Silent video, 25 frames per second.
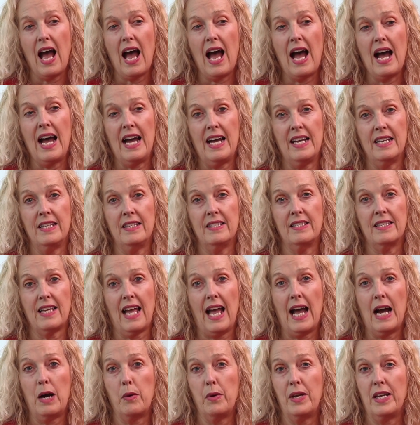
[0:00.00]
and
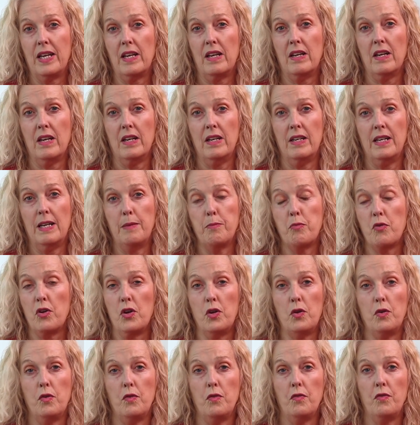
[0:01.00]
how it can
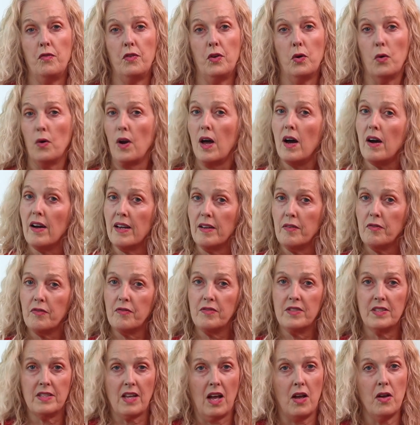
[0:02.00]
improve your life.
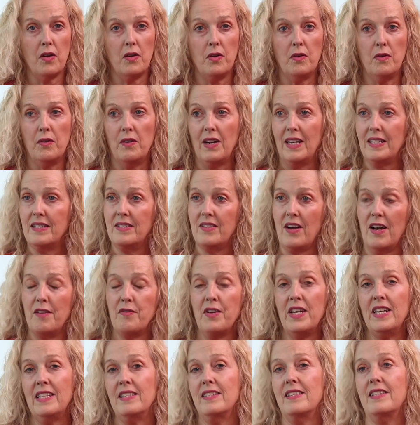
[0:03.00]
So let's dive
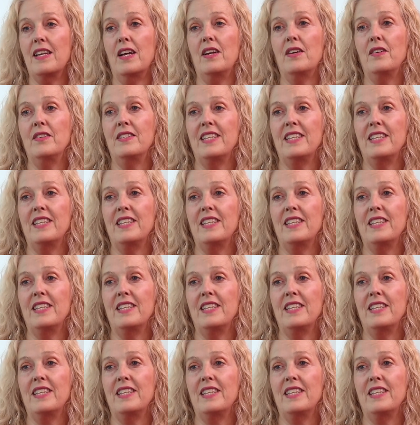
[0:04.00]
in. So